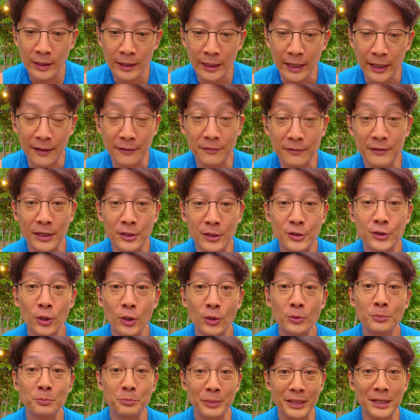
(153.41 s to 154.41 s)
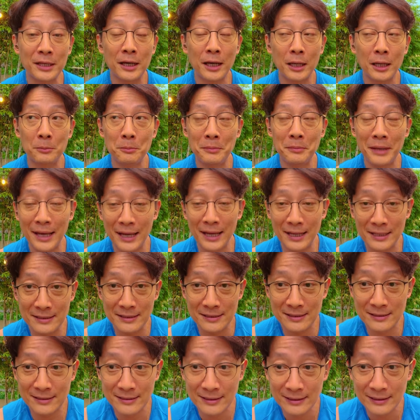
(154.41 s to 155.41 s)
and they don't become
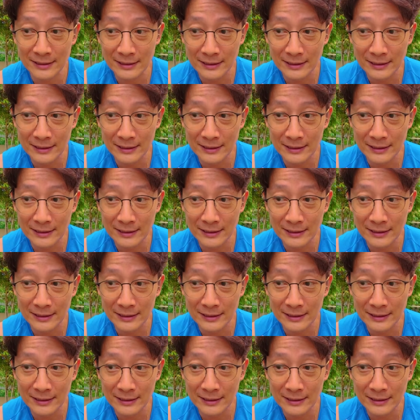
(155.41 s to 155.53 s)
as